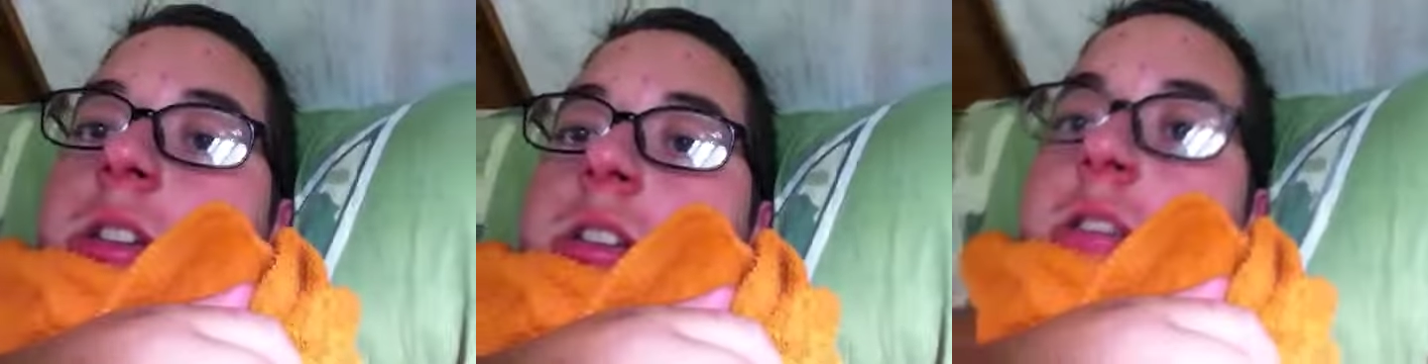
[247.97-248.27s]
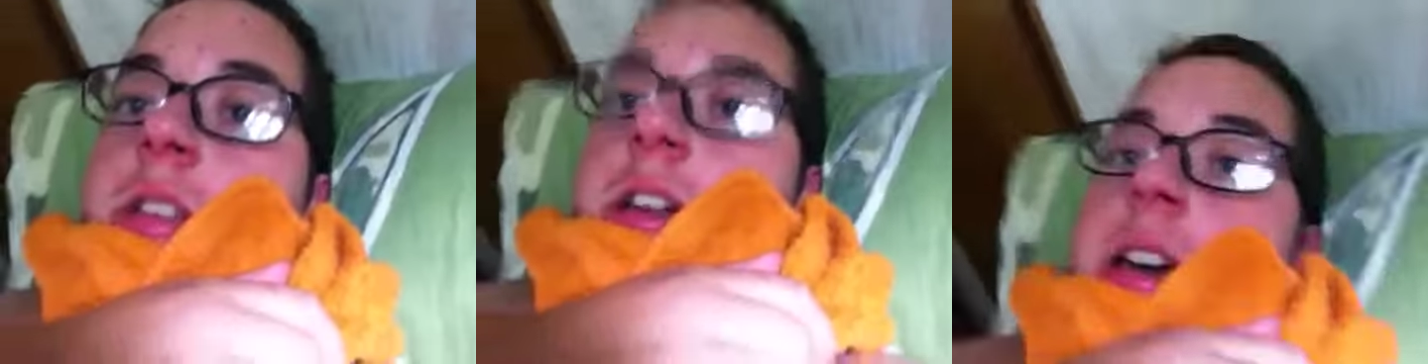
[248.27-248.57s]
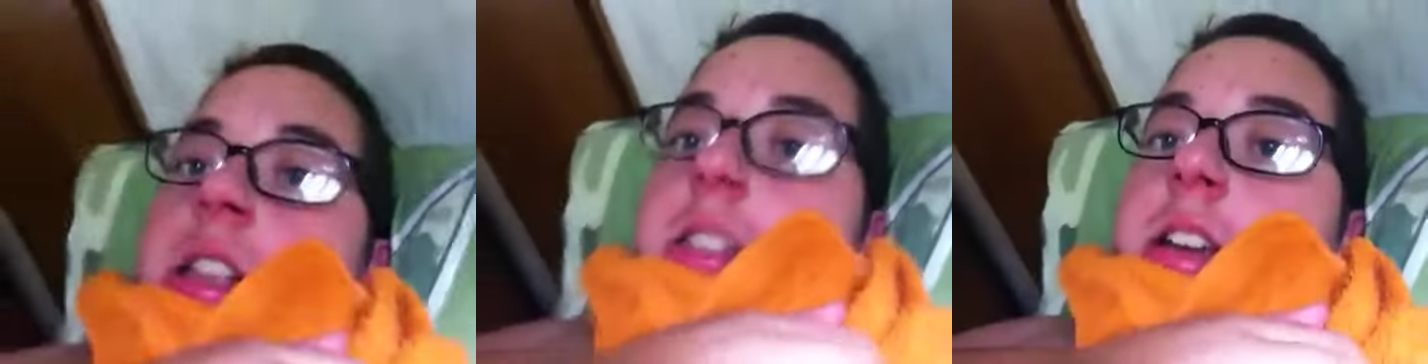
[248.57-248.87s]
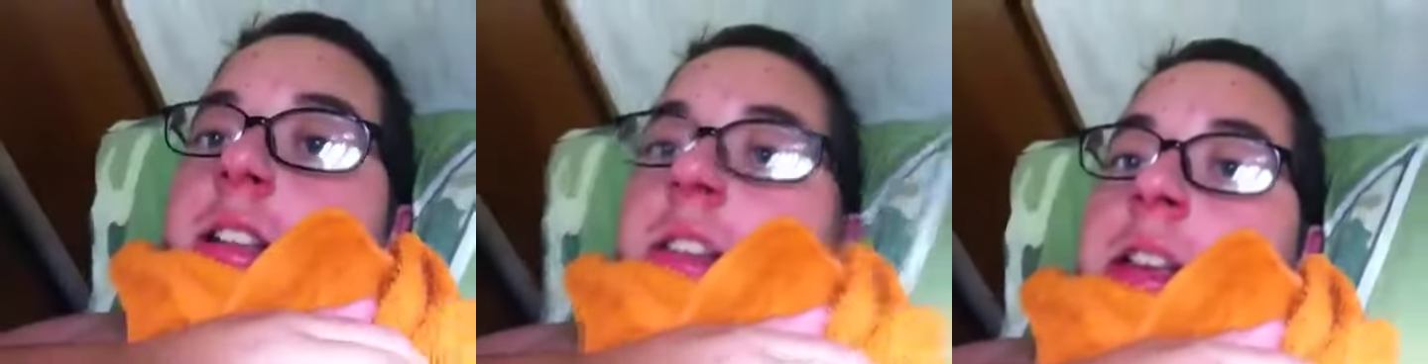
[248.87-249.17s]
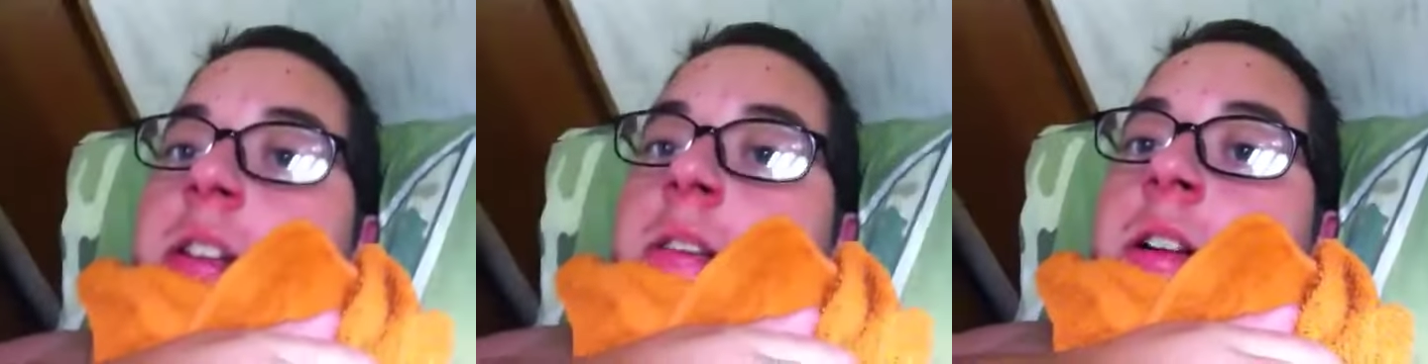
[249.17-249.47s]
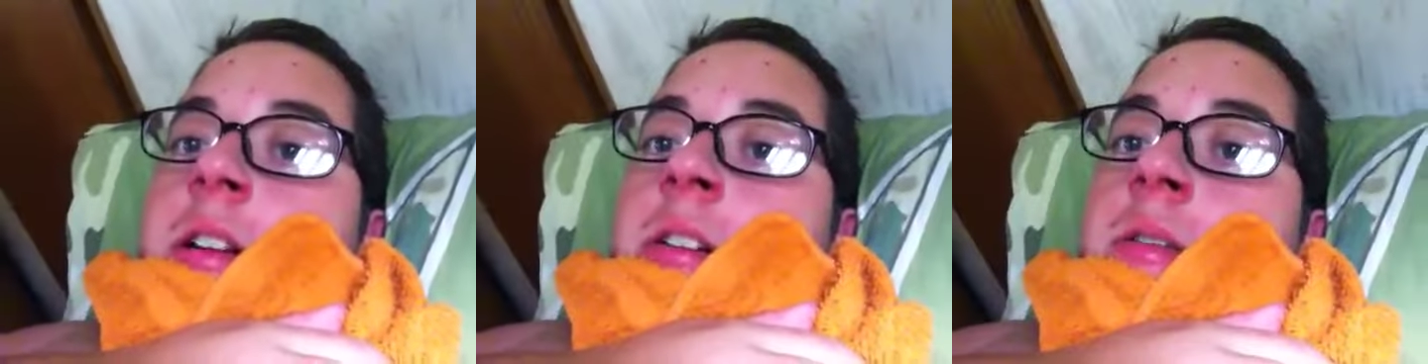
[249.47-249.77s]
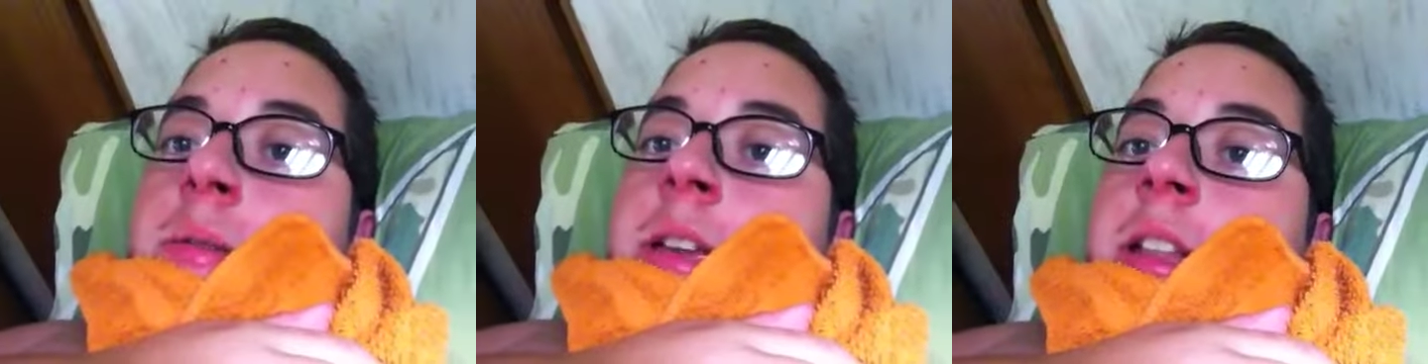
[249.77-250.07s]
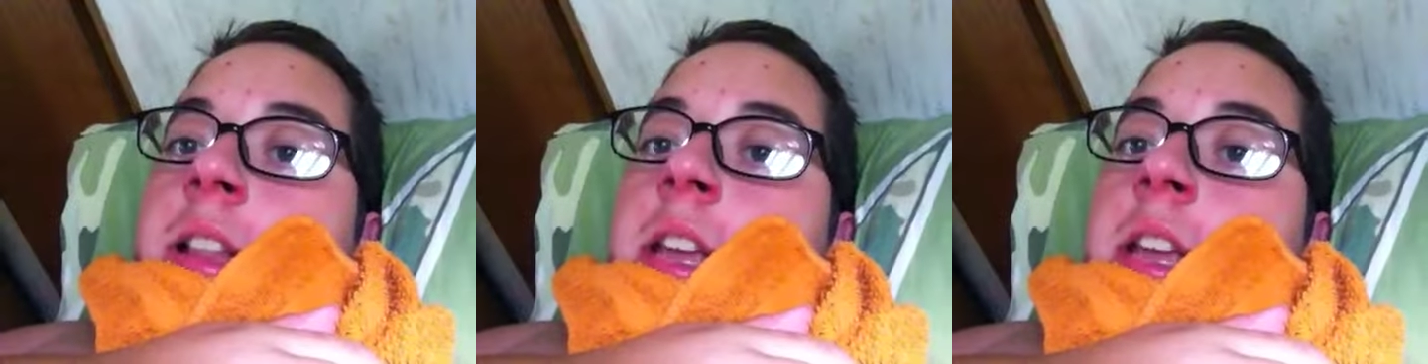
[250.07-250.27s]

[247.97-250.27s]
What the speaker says: So, yeah, I just kind of lay around being